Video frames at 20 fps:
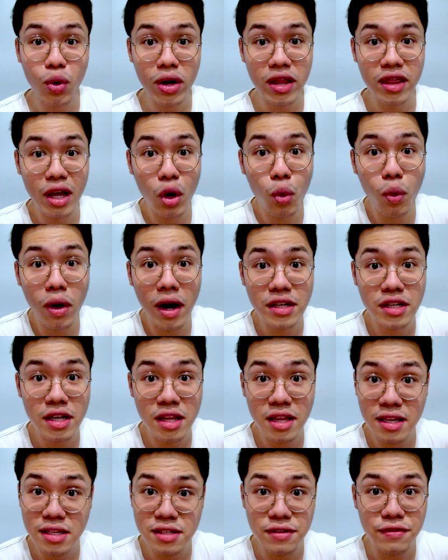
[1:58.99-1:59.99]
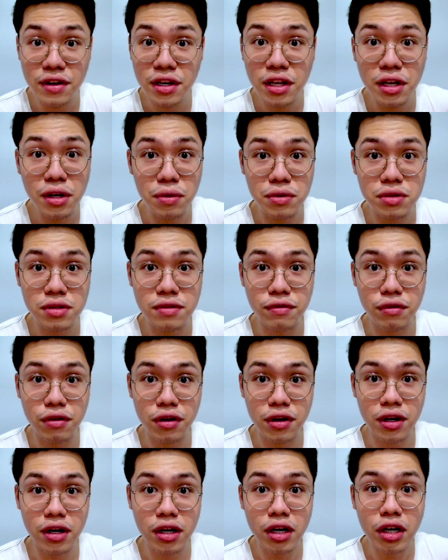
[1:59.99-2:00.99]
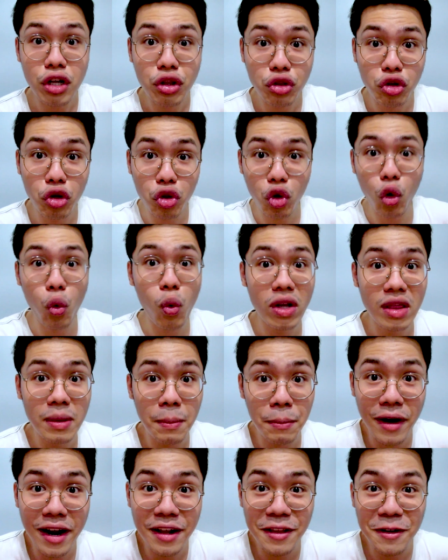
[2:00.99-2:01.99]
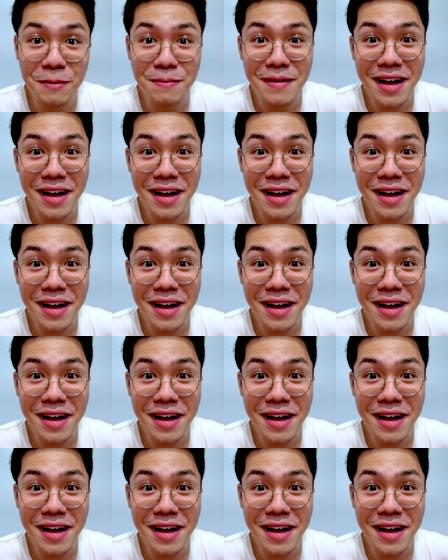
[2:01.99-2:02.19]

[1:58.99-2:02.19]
what they watch these videos for, to know what brand your